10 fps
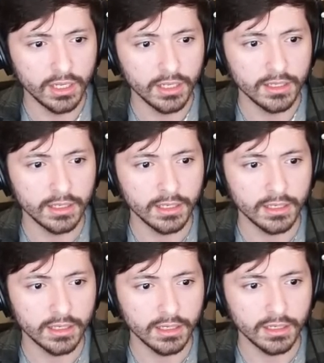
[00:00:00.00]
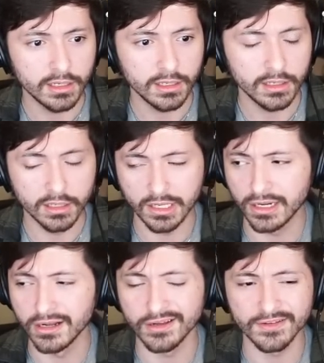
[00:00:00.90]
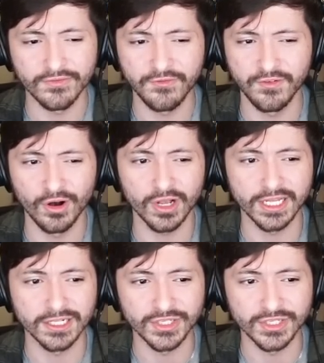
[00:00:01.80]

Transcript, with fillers: What? Ah, oh, fucking